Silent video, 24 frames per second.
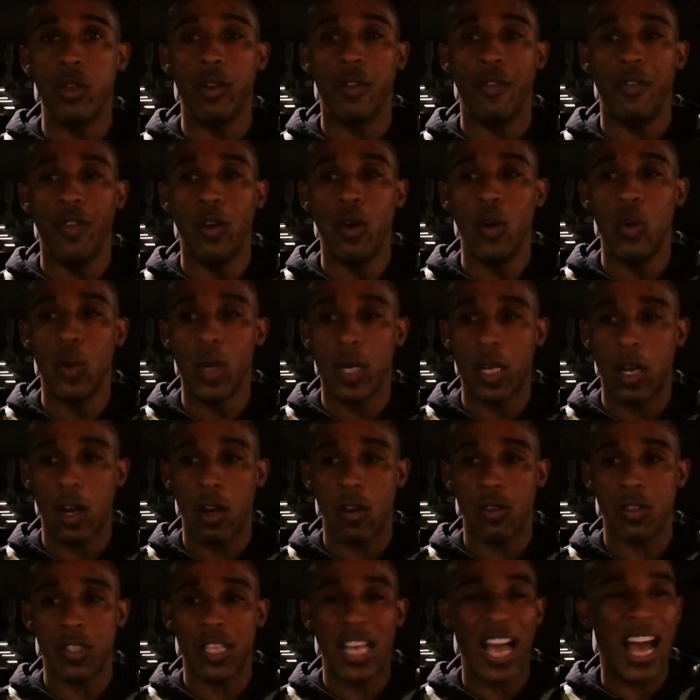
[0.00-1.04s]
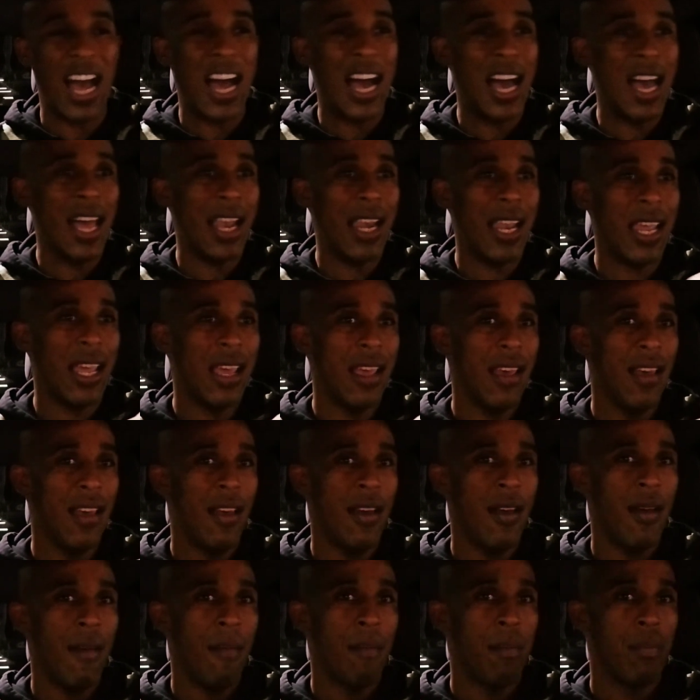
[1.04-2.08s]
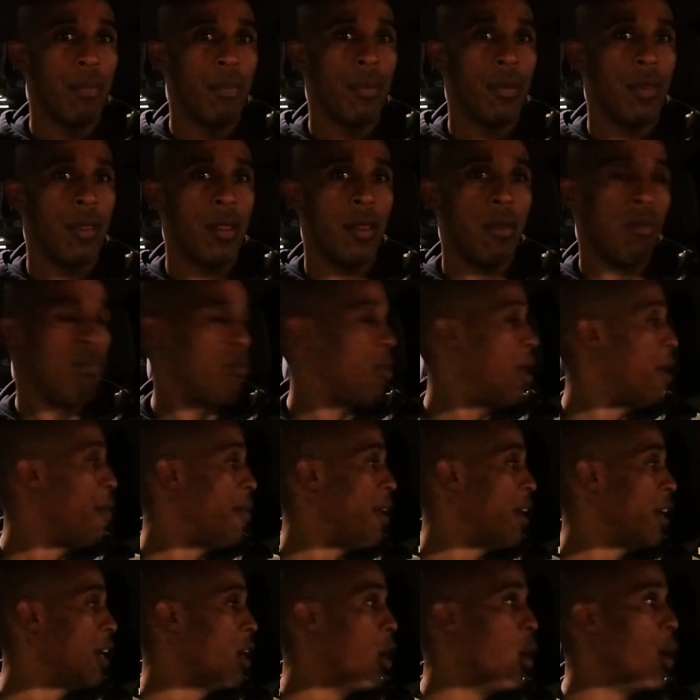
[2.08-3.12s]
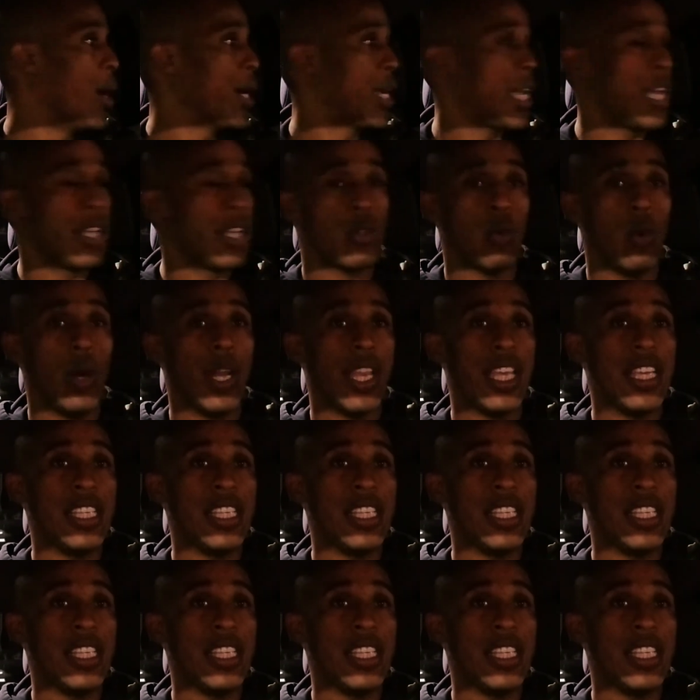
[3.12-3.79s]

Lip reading: The fool would curse God and then go against what he